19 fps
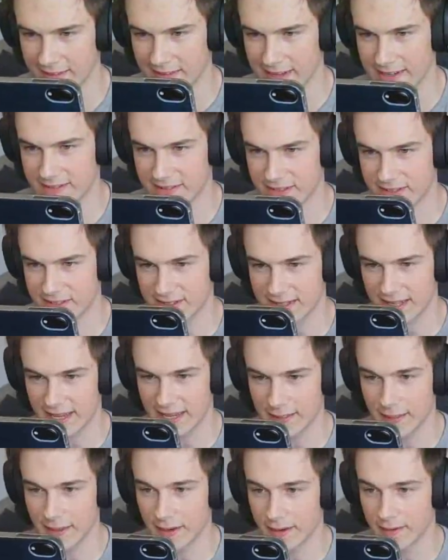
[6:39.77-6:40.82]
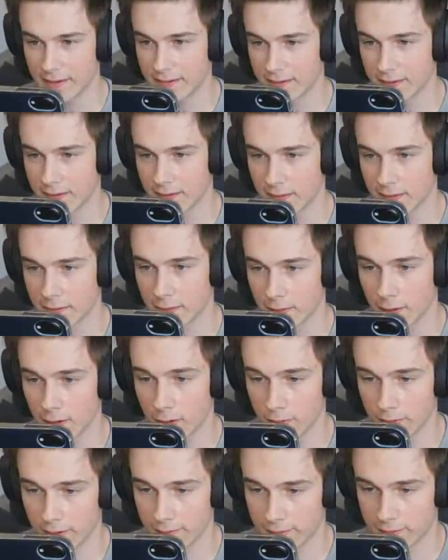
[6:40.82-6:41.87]
He was just laying there.
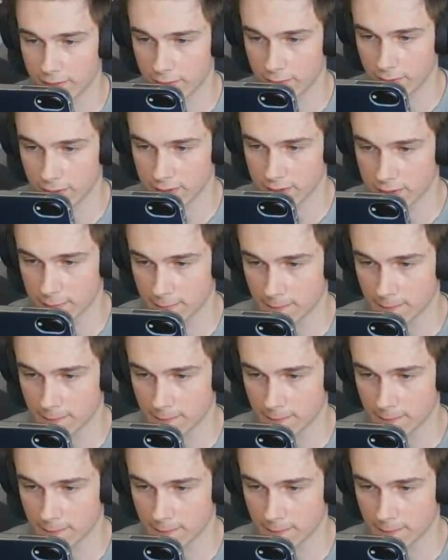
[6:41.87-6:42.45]
Oh, we have 2 ones.